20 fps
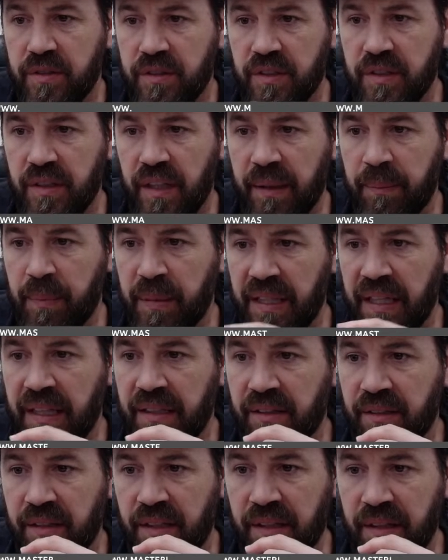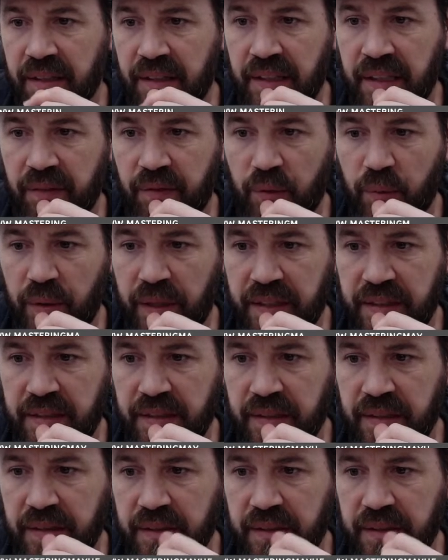to be entered in the giveaway to,